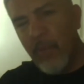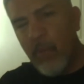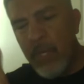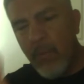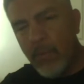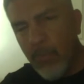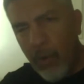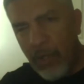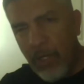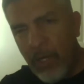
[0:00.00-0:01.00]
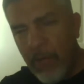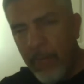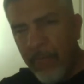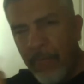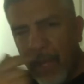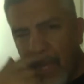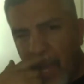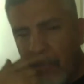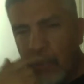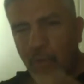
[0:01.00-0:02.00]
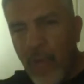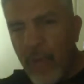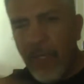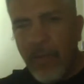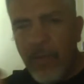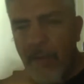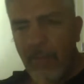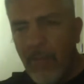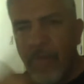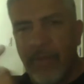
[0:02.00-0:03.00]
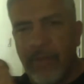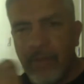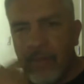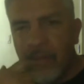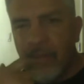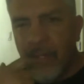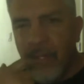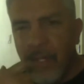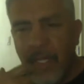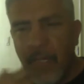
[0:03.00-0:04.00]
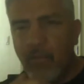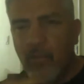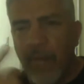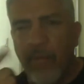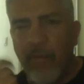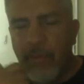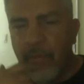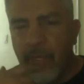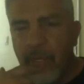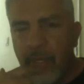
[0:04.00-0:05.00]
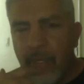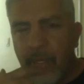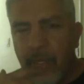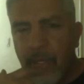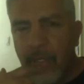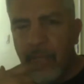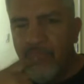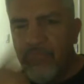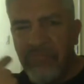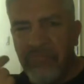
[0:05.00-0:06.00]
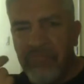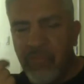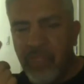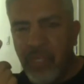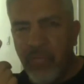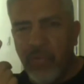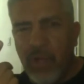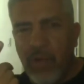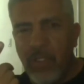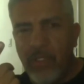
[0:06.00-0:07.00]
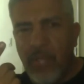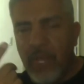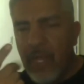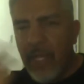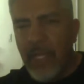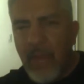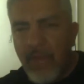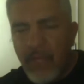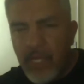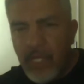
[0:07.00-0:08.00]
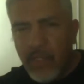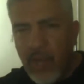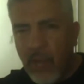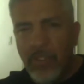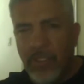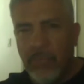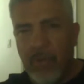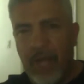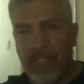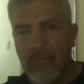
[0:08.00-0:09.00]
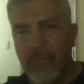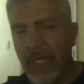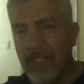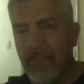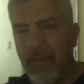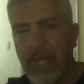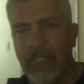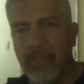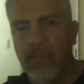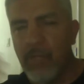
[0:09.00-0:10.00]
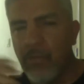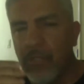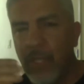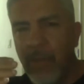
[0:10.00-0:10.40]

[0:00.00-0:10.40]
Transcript: when he was born, I was traveling with my brothers, and he would travel with me, and he was always like everything he saw was just boxing, boxing, boxing. So he was,